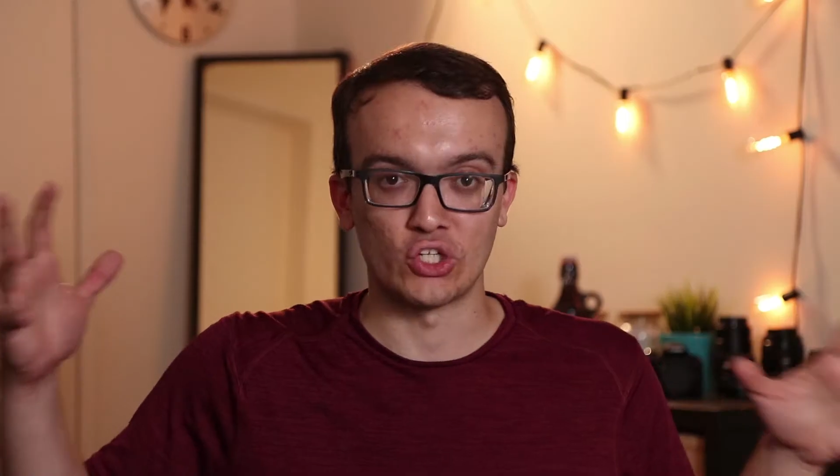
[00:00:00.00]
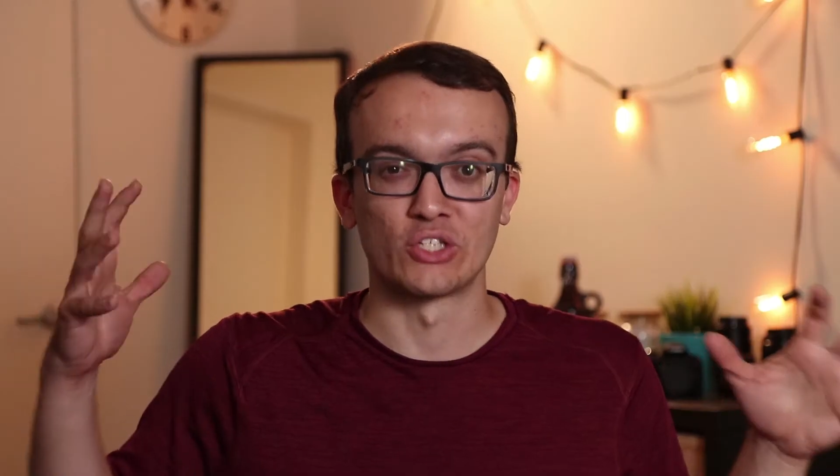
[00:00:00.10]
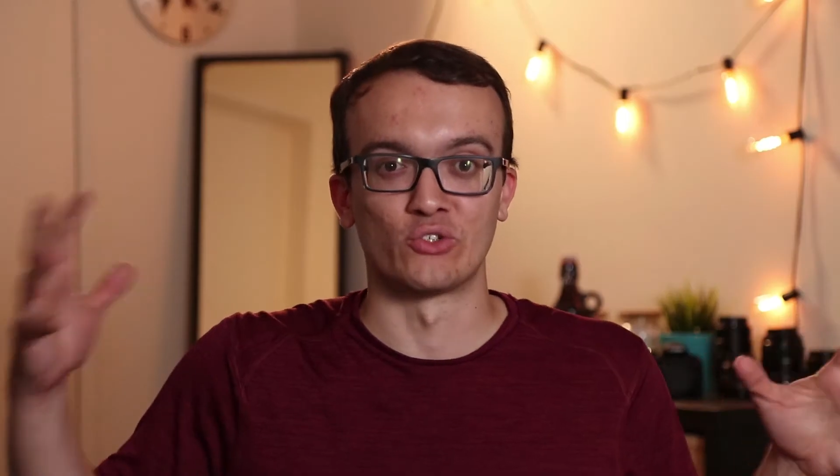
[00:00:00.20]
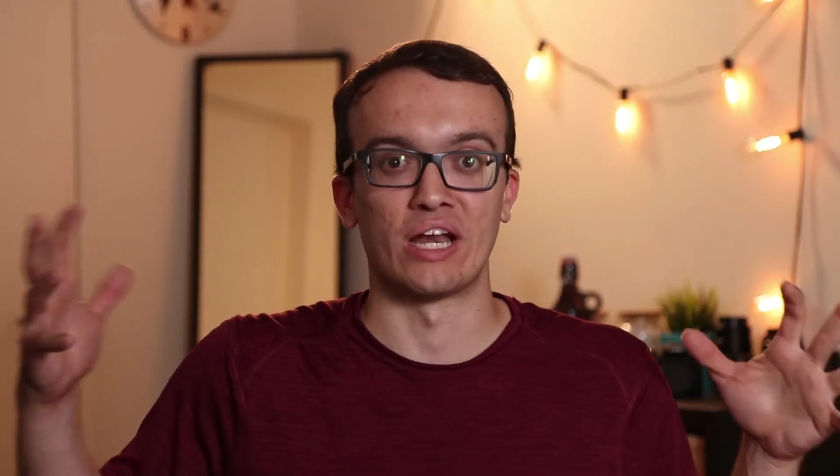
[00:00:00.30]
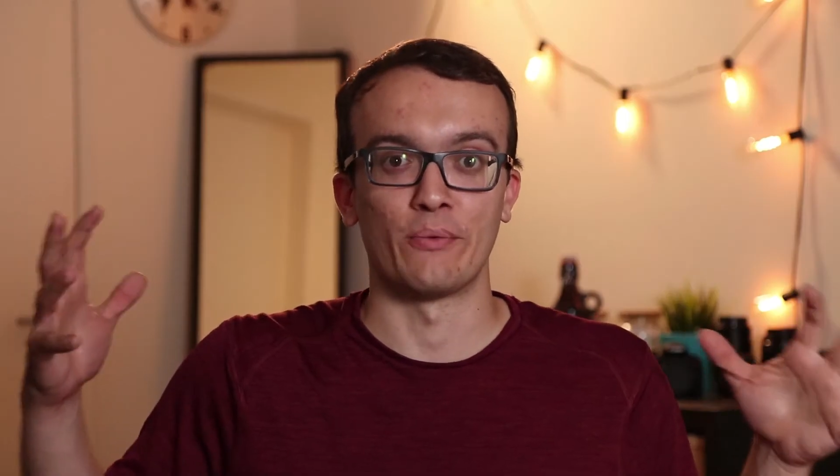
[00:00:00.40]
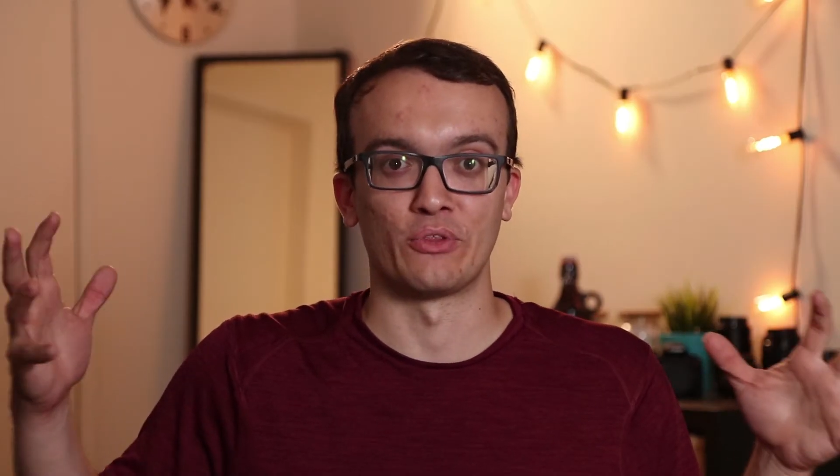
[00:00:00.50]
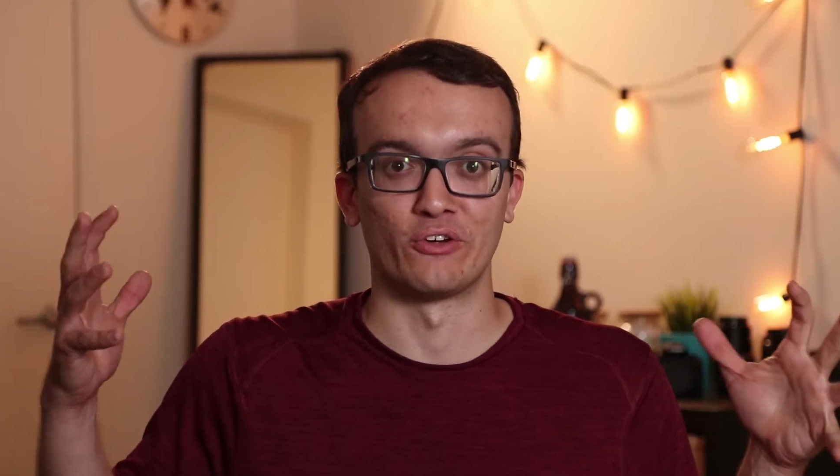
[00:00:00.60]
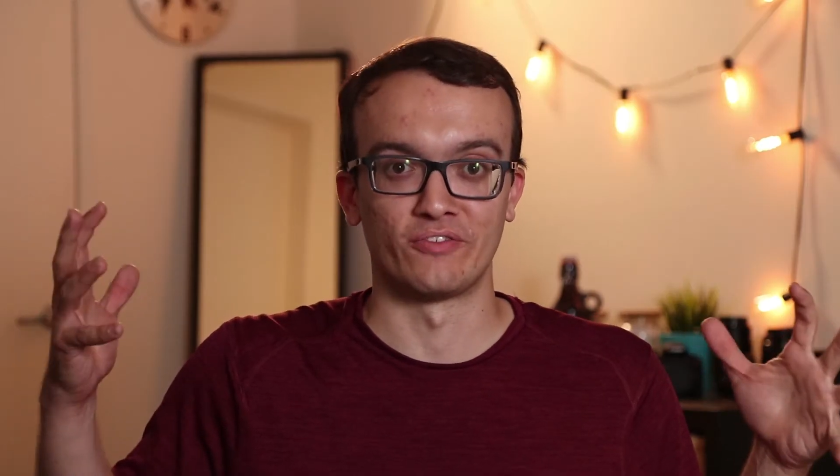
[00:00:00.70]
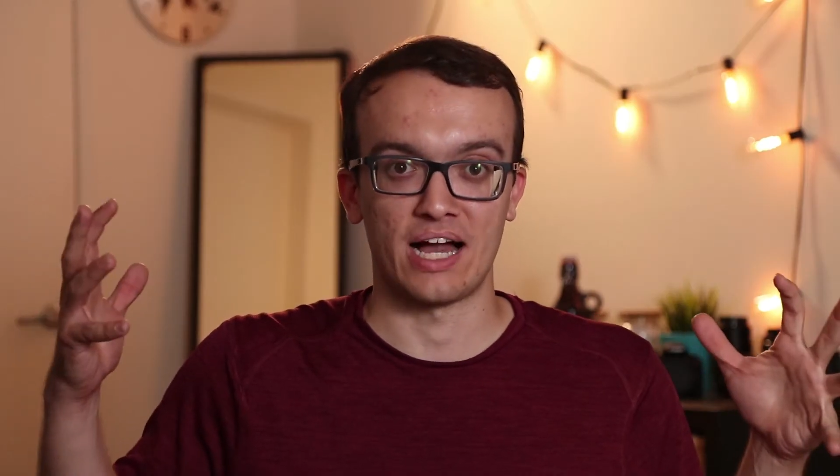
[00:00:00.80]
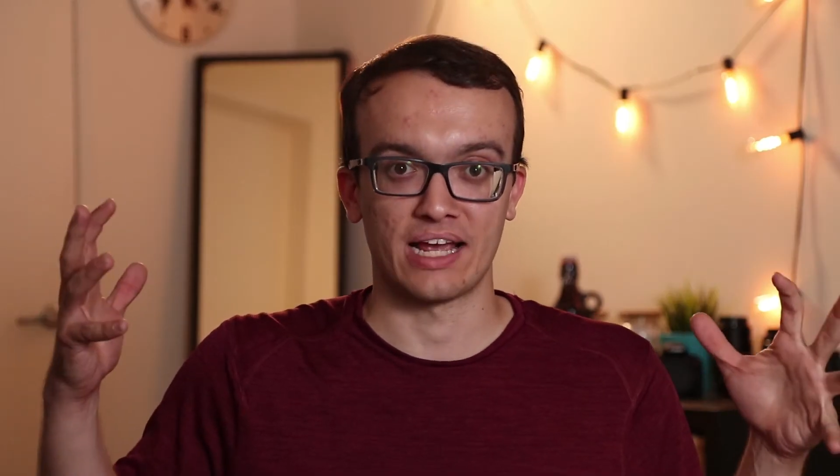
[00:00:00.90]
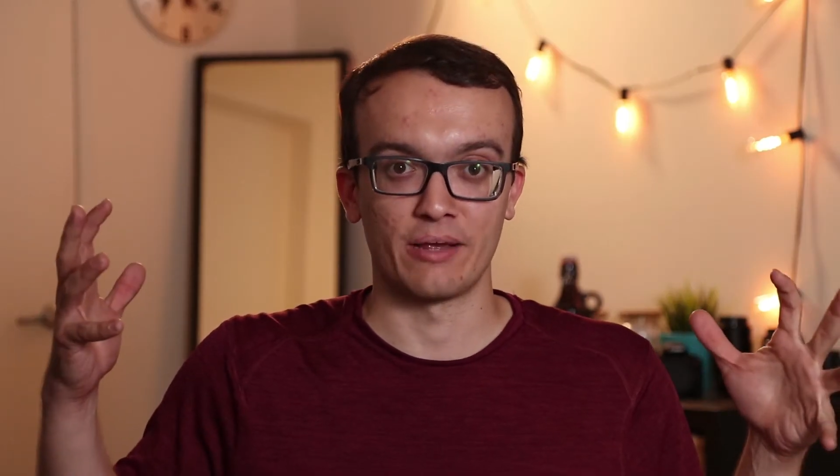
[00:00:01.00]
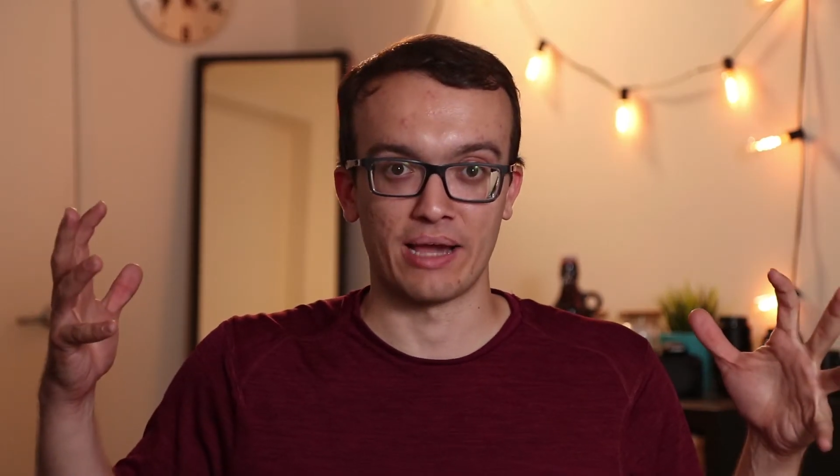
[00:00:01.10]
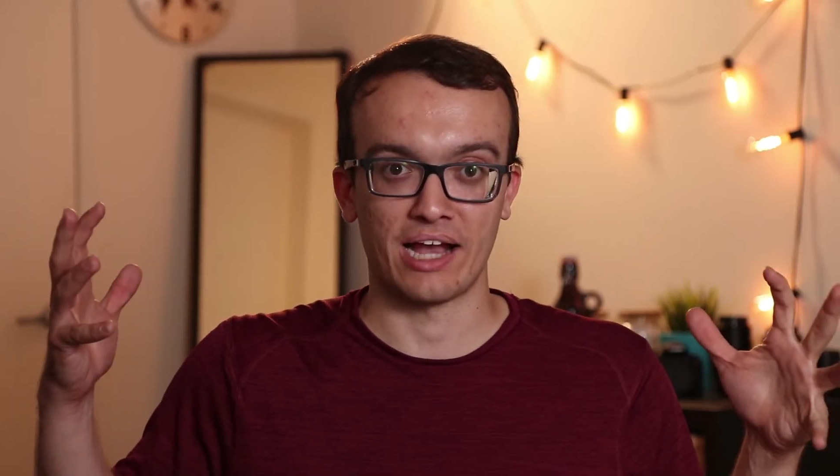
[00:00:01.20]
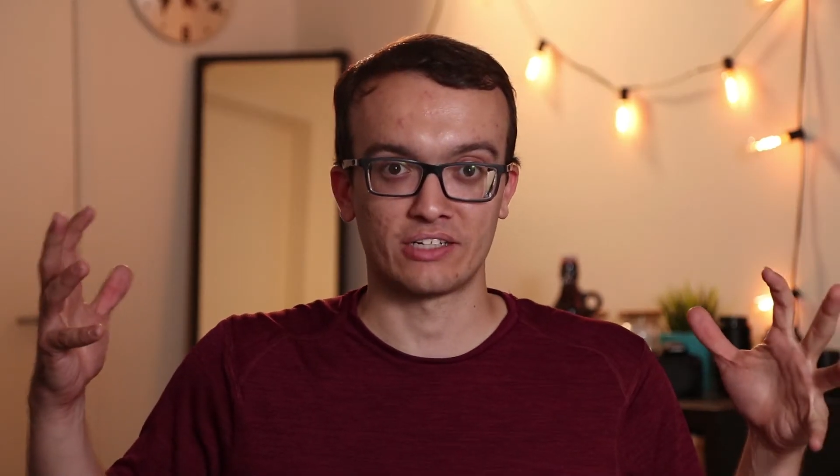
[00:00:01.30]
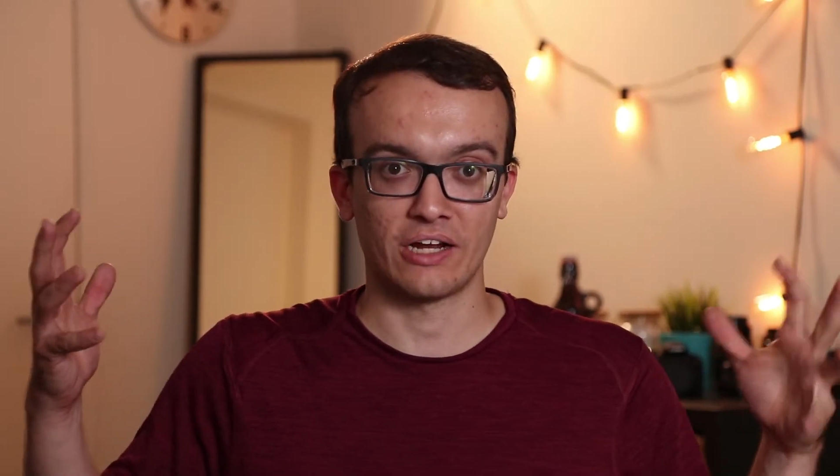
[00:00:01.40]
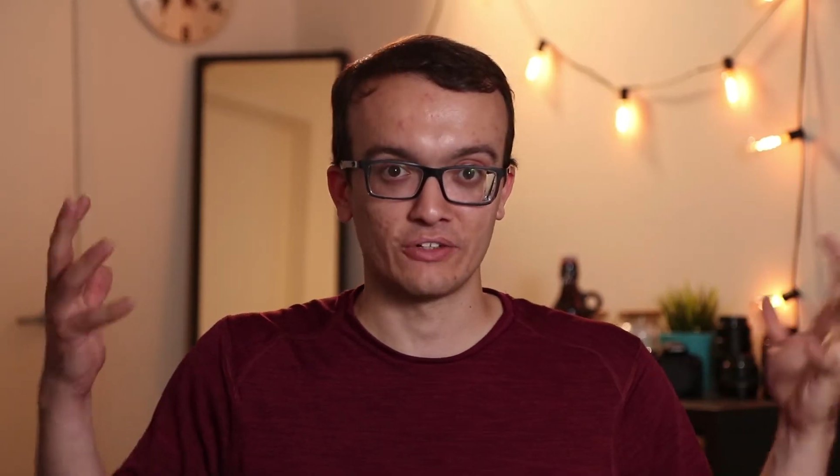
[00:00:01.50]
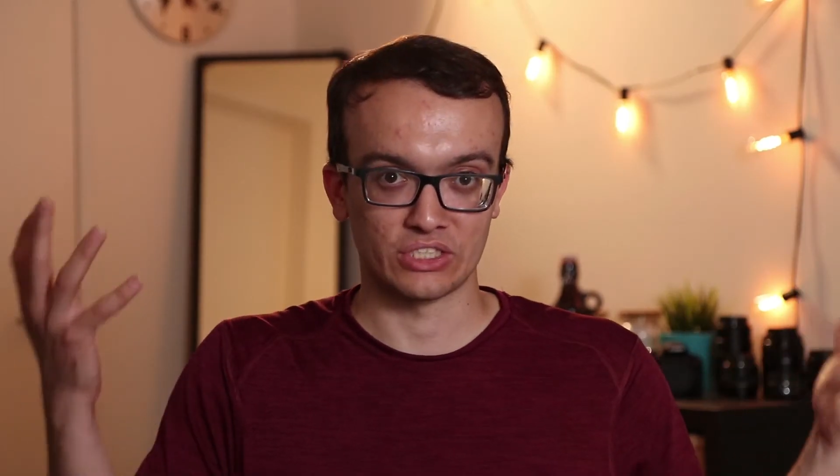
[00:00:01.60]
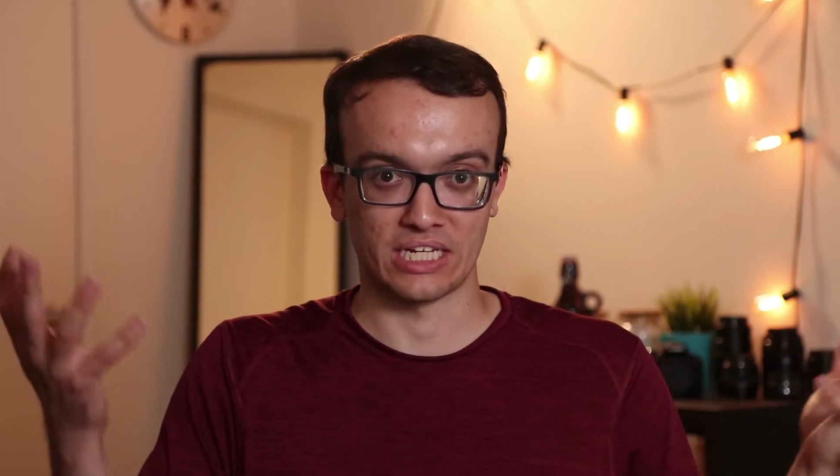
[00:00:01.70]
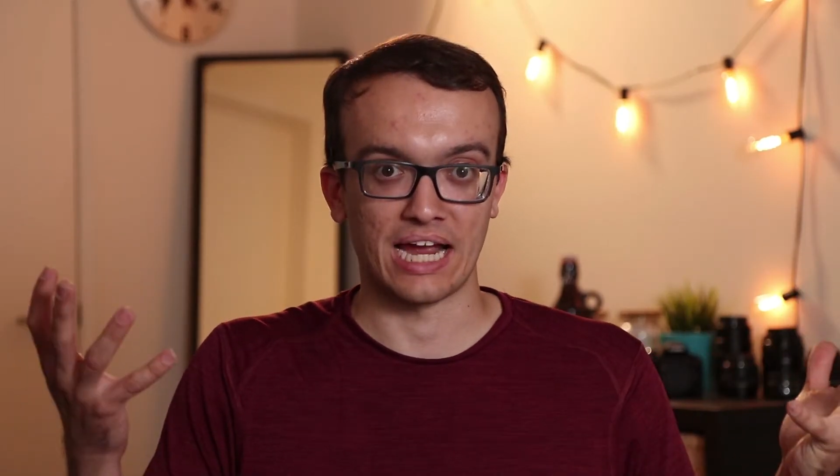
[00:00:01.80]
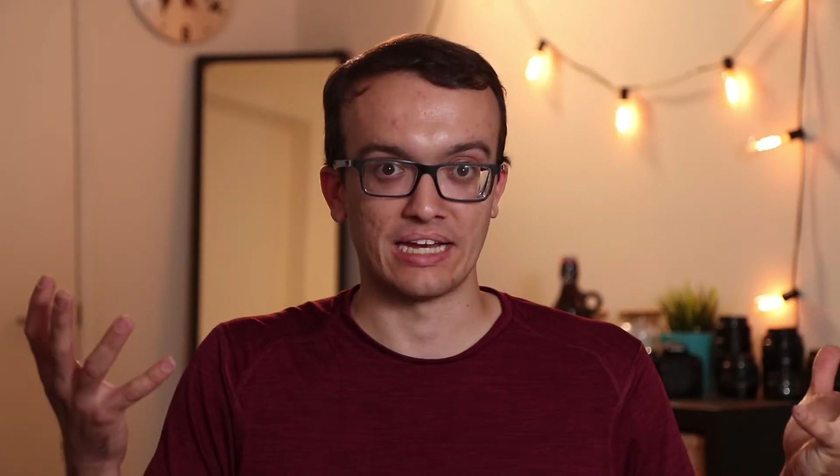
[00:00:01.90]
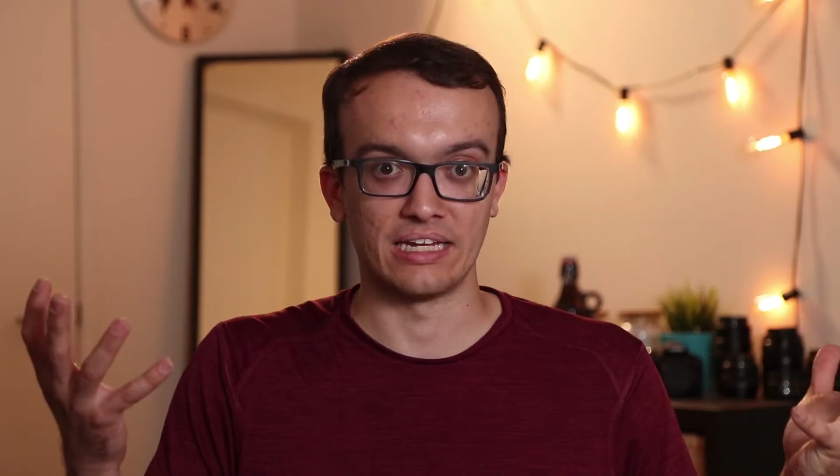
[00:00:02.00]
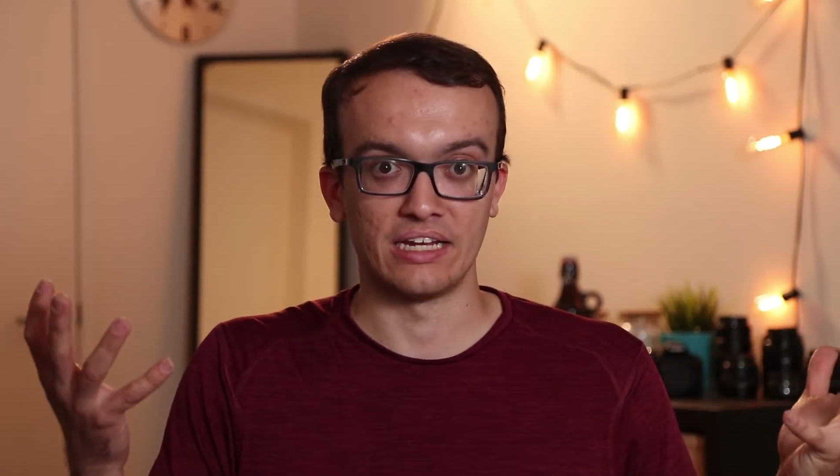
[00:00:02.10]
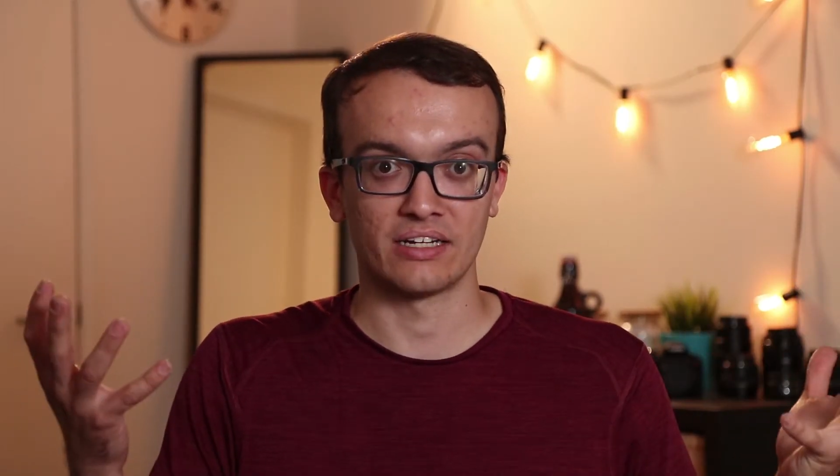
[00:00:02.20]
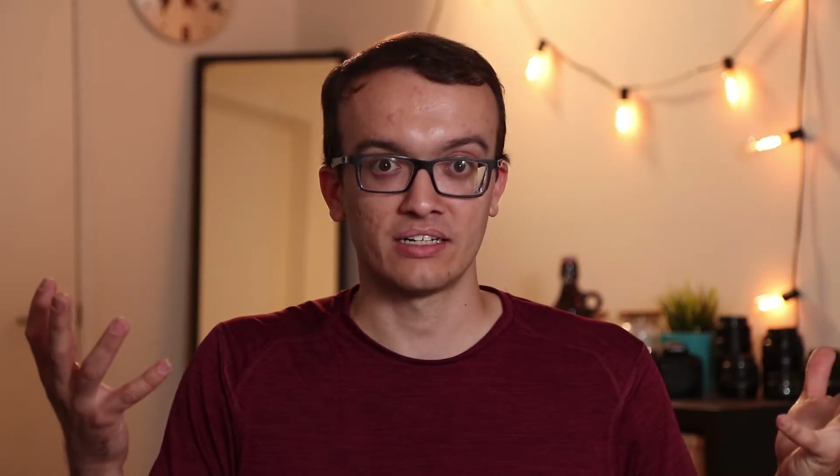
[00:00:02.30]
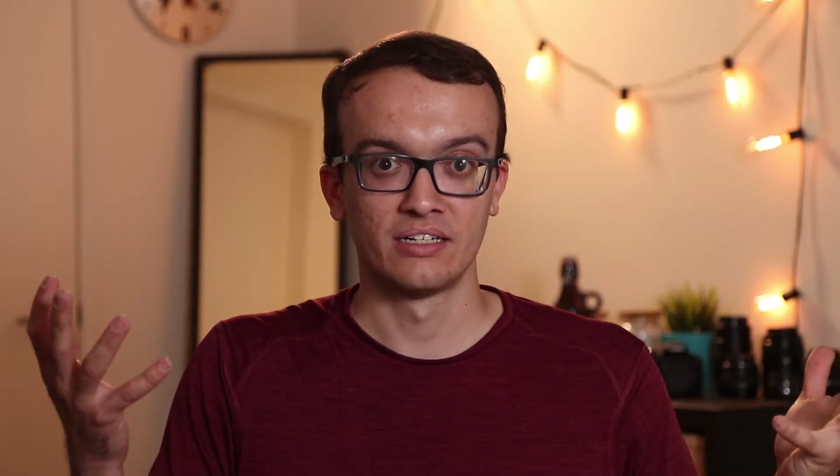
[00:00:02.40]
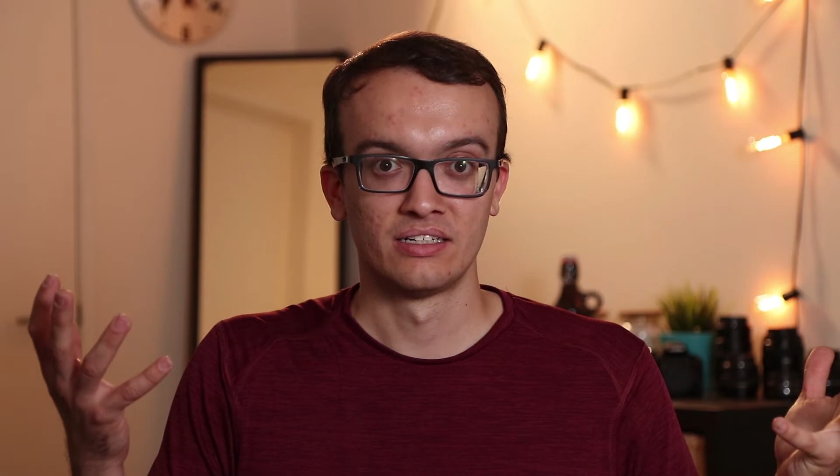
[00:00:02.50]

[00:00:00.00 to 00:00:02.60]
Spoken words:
just right with your vlogging background, just like I did here,